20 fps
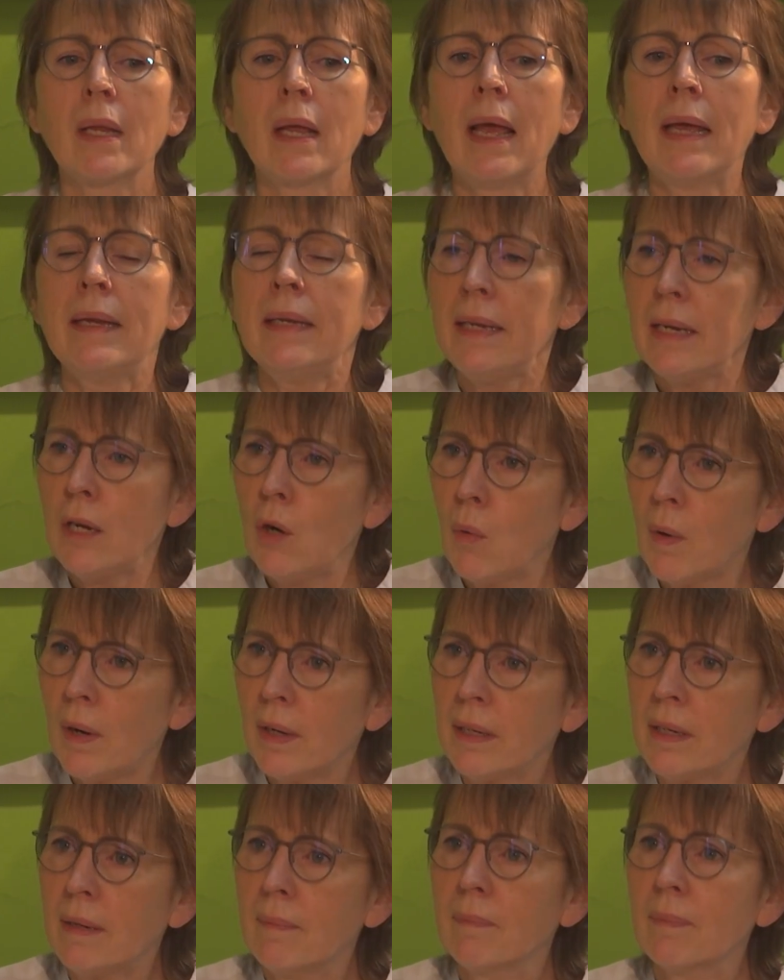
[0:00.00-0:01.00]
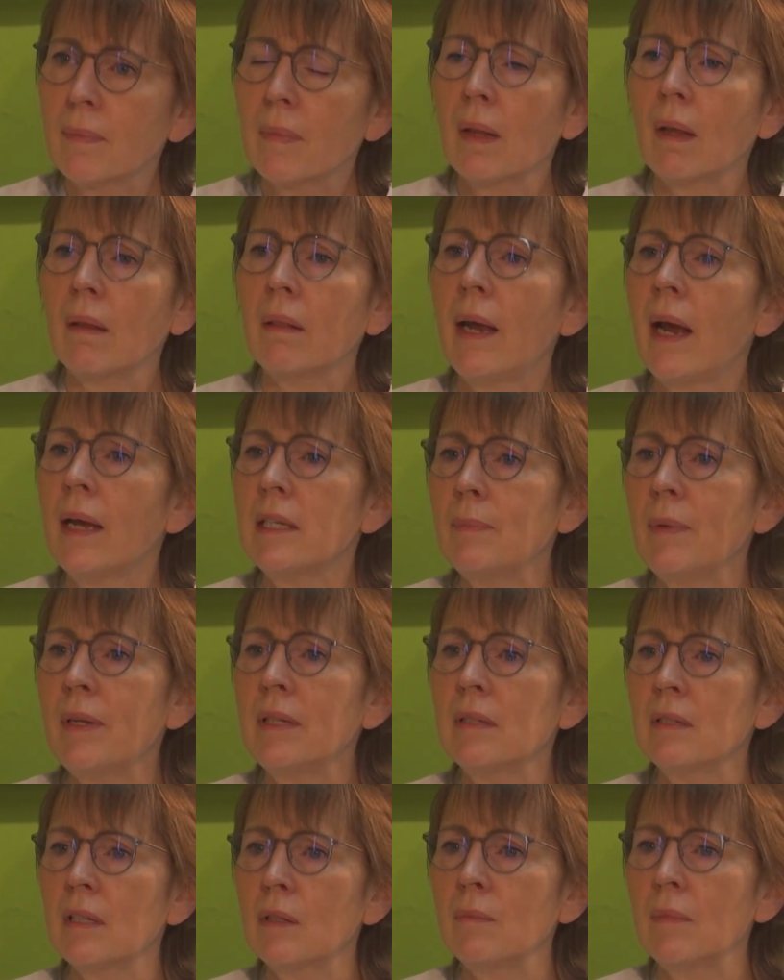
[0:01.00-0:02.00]
And equally, there has
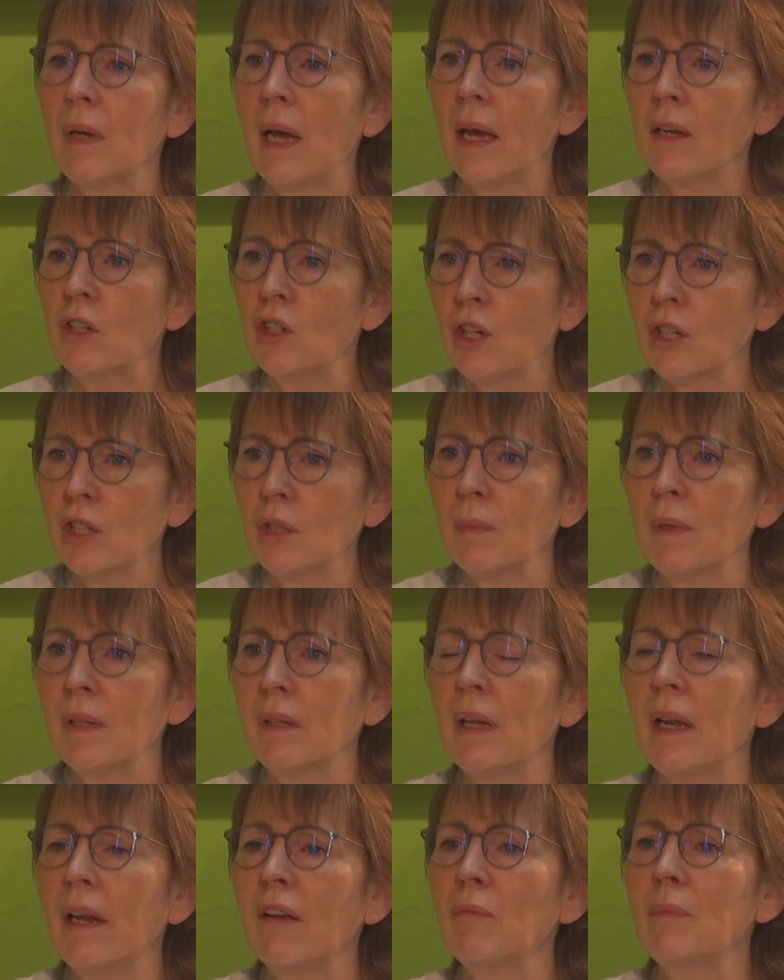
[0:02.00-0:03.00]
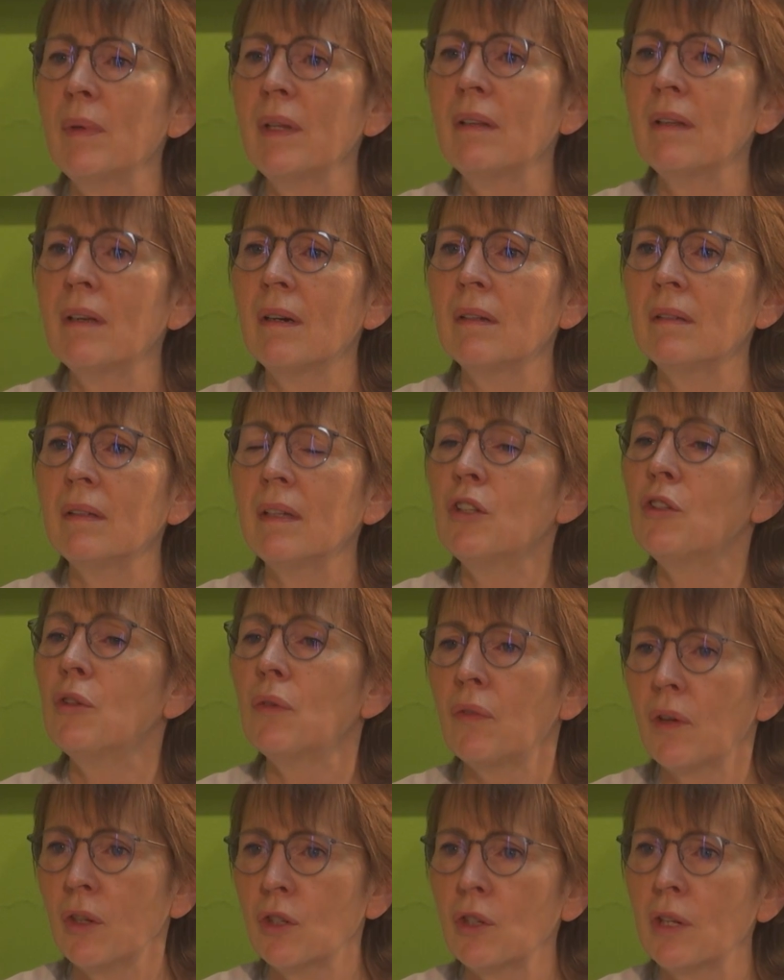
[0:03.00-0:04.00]
been some adjustment that have been done in the
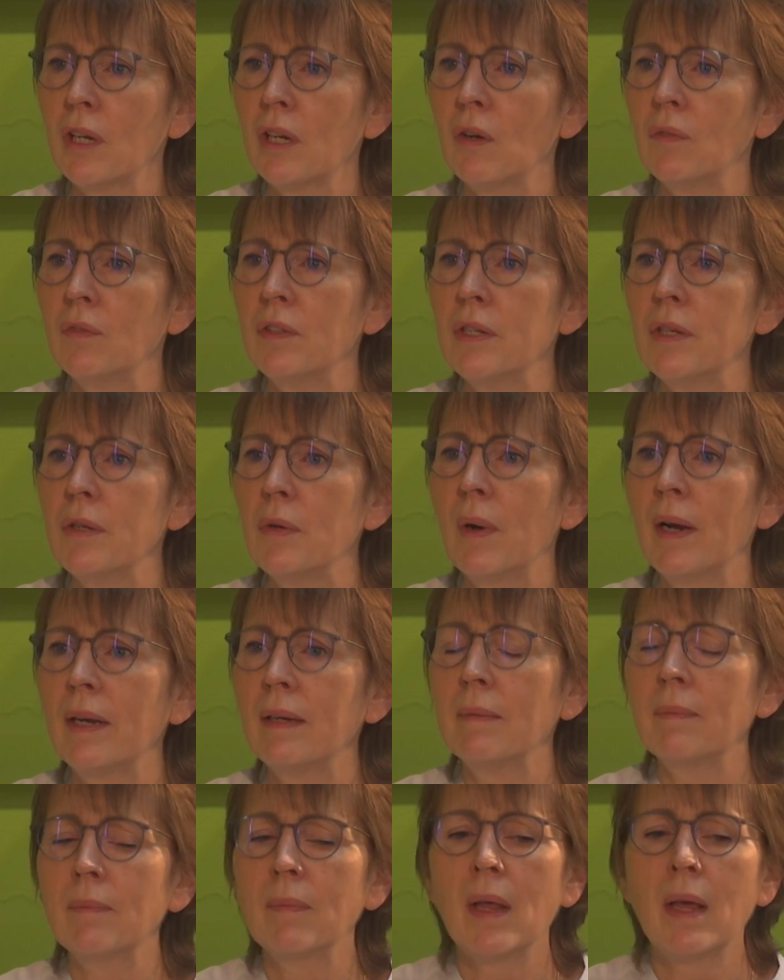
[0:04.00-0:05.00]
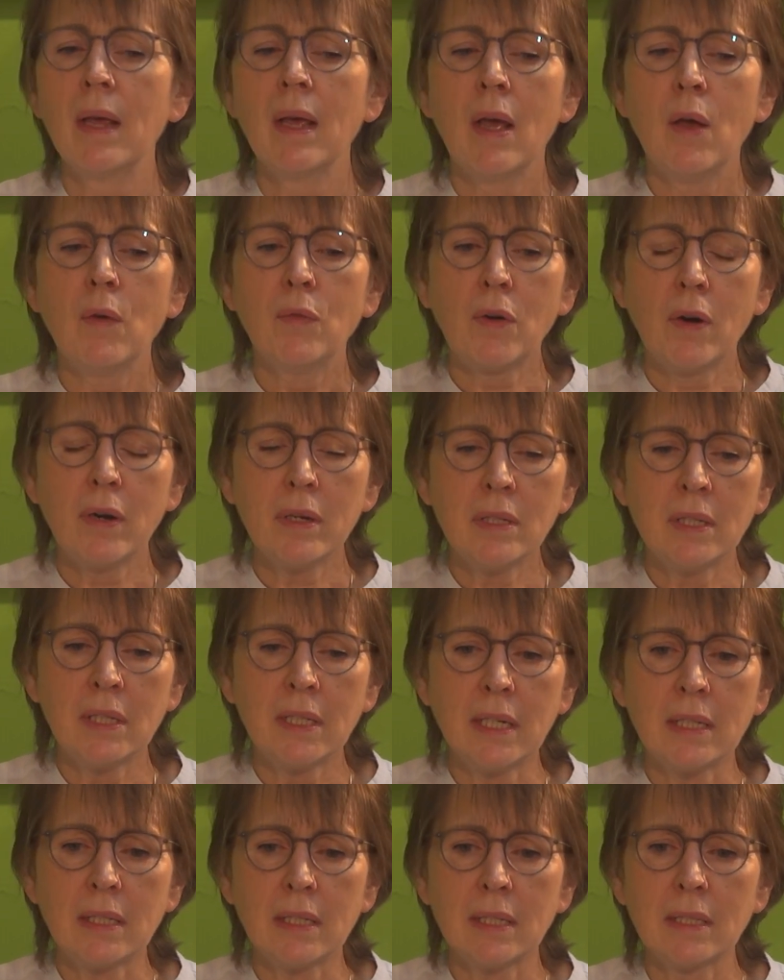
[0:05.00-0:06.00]
functioning of the UN. For
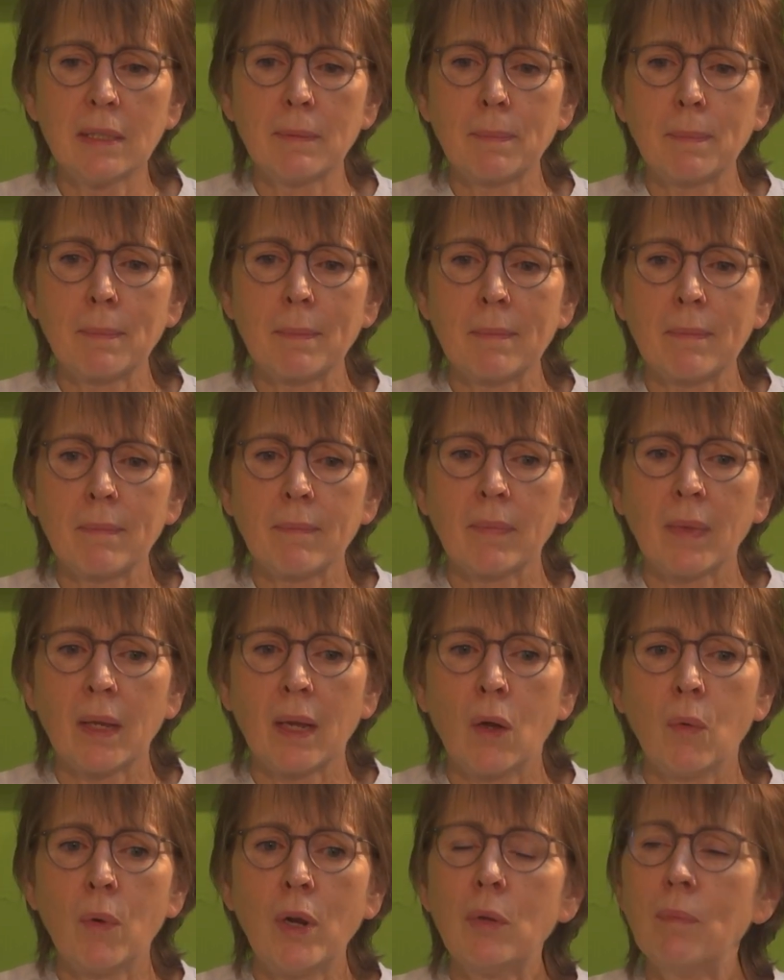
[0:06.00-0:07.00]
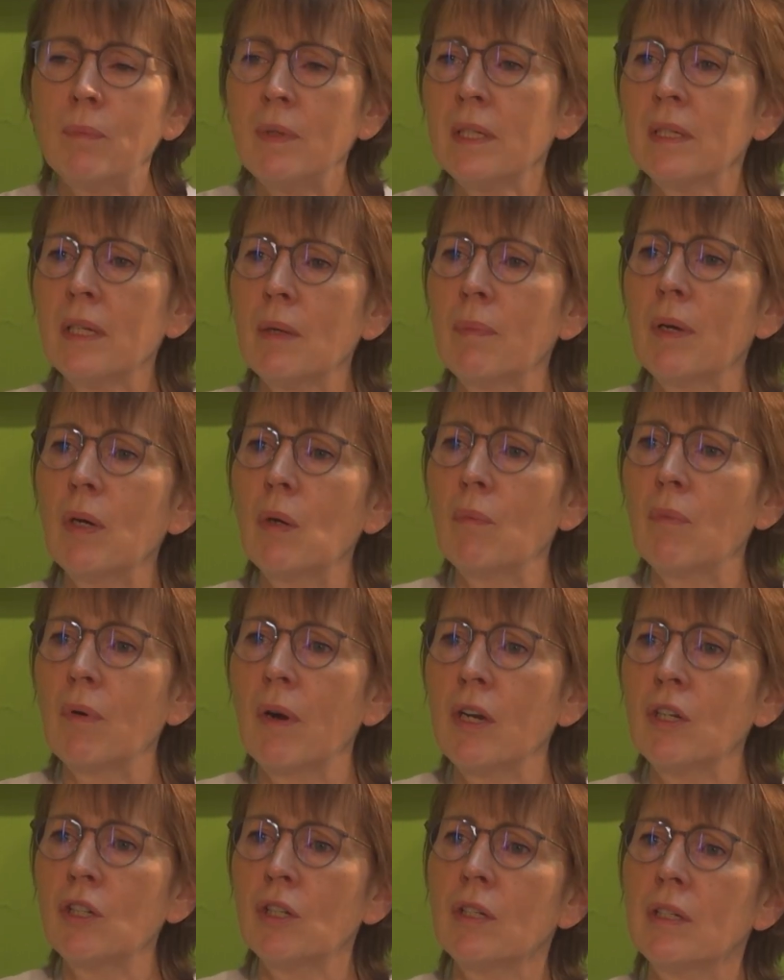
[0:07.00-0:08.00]
instance, when a peacekeeping
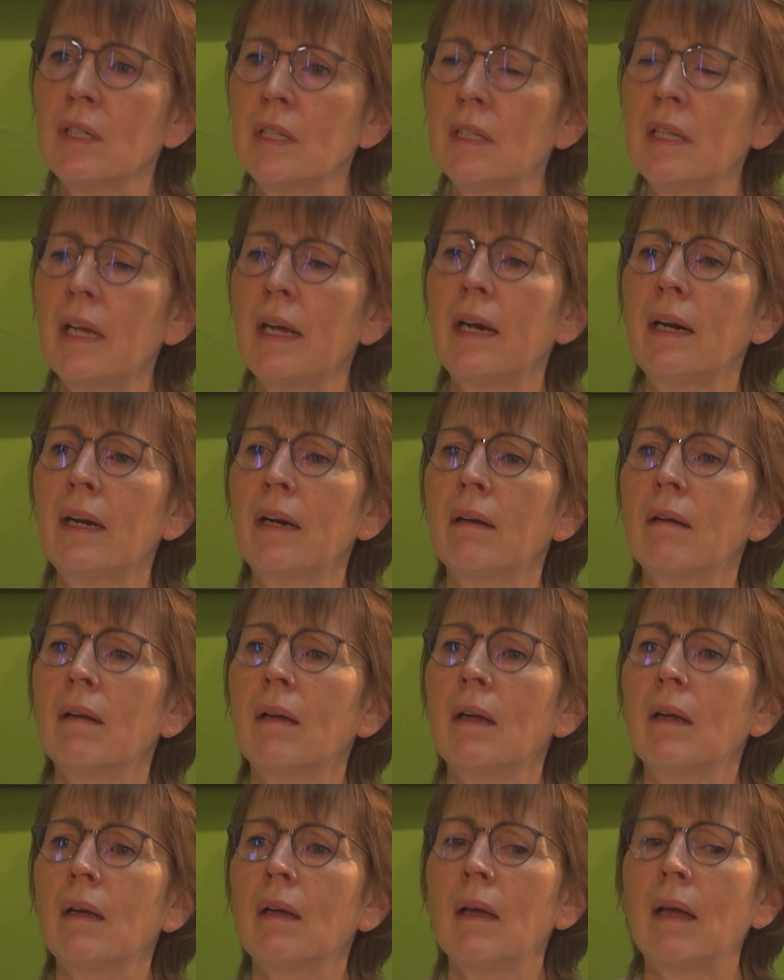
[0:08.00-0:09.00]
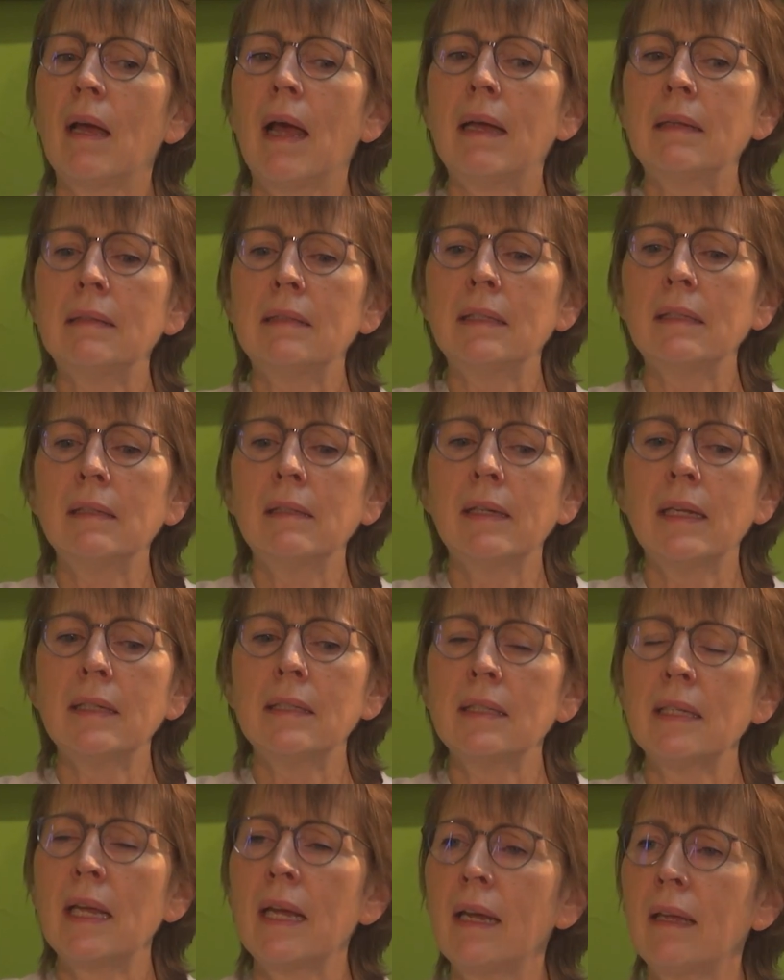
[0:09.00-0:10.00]
operation is there until,
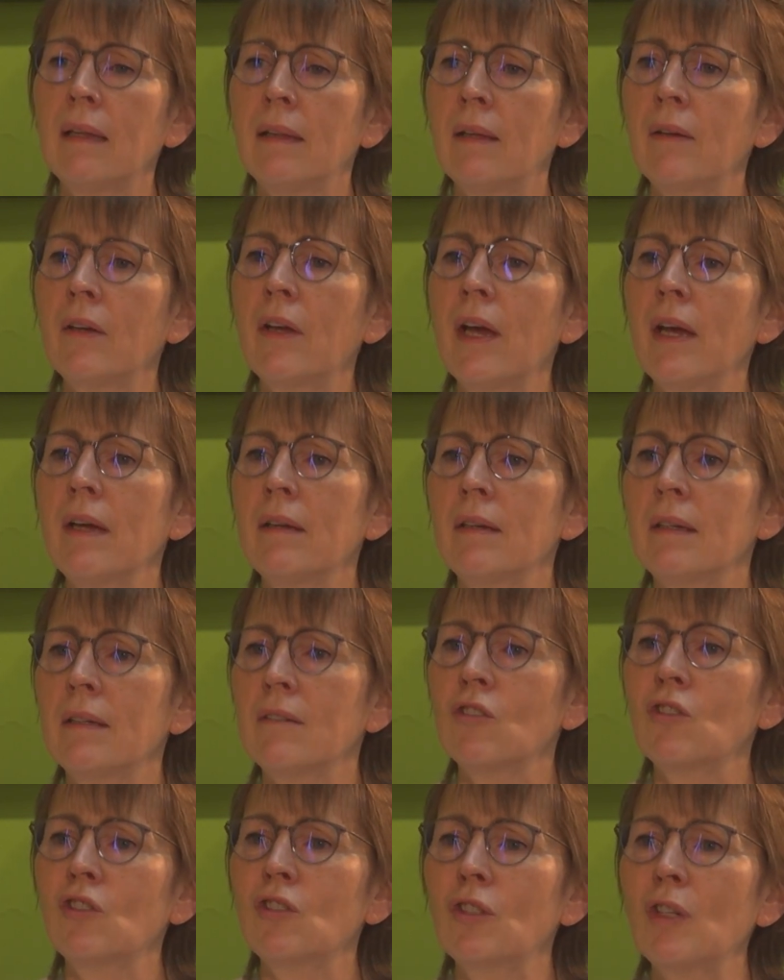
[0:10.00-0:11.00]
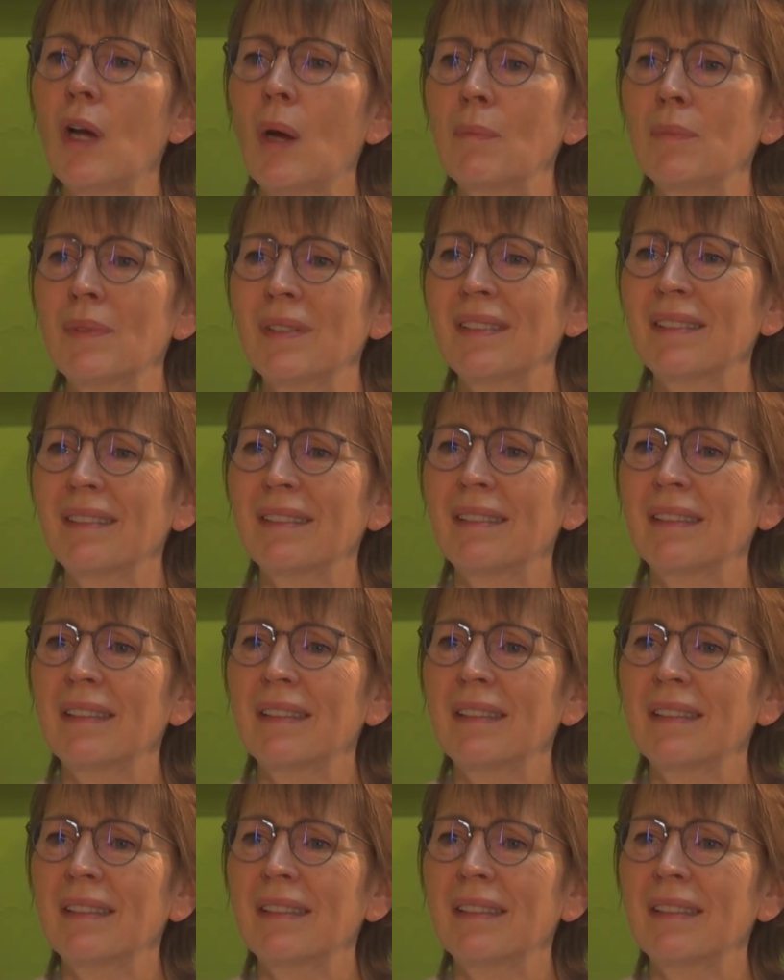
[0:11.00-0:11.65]
let's say, the gun stops.